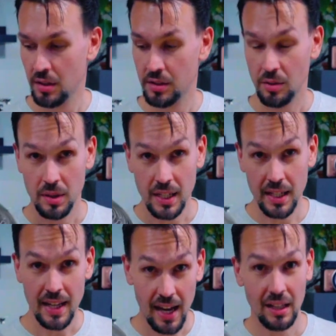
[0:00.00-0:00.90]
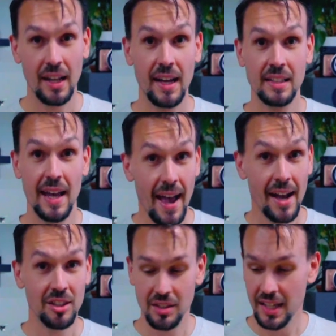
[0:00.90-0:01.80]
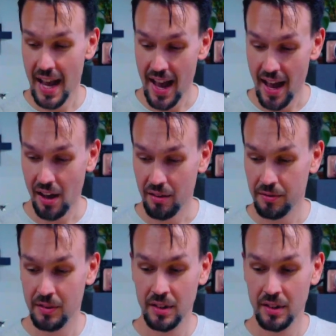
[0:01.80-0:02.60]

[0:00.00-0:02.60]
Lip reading: So these headlights actually have